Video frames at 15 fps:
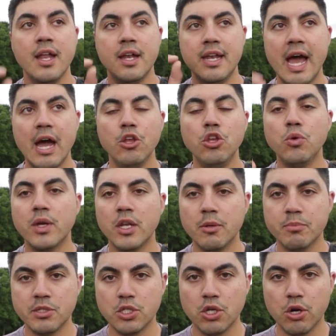now you can
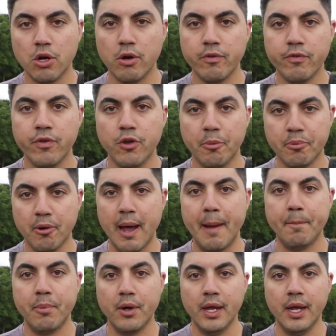observe your
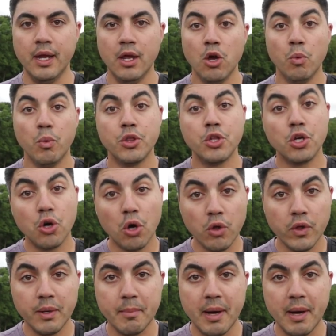property with a goal in